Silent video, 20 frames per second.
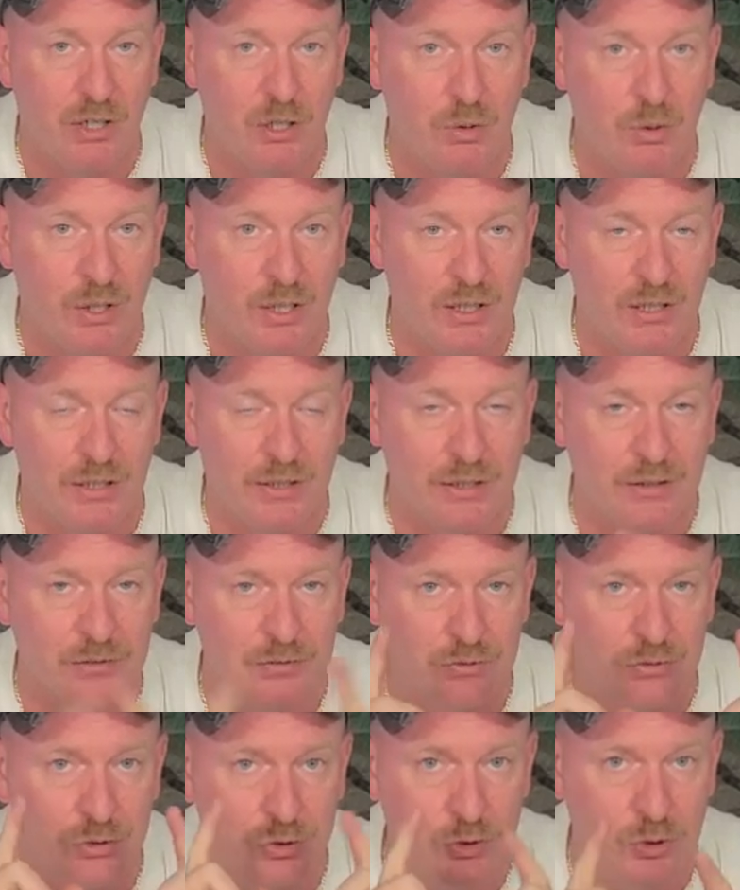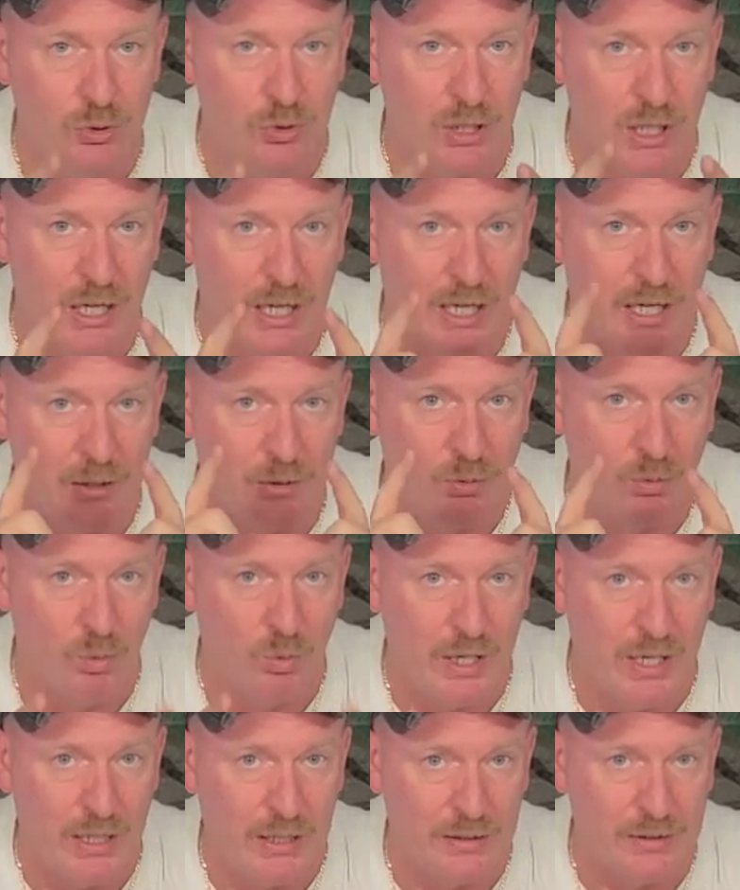quickly. Do not
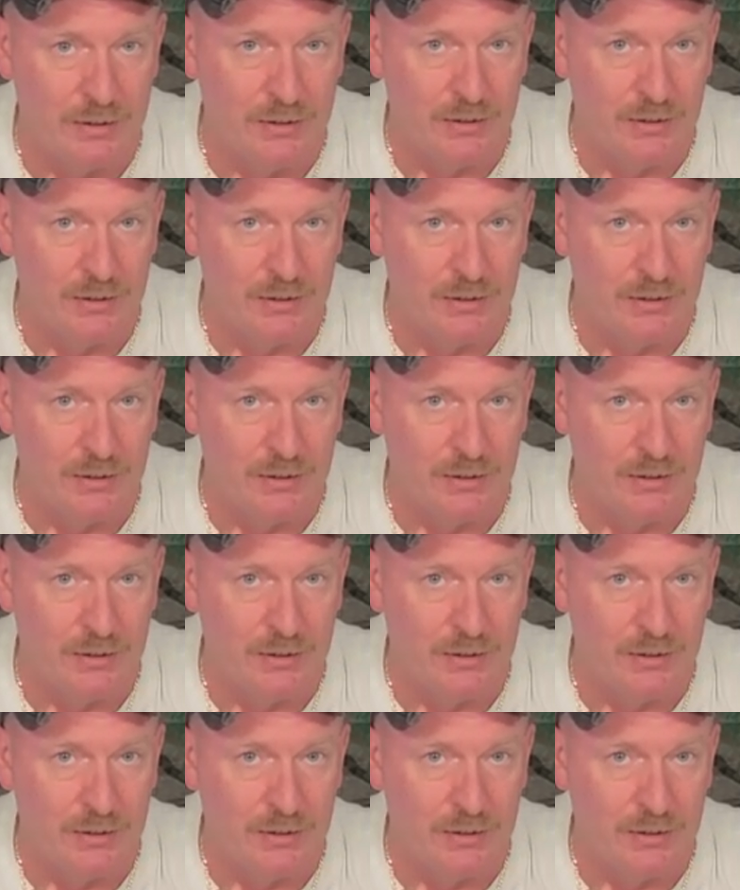wait.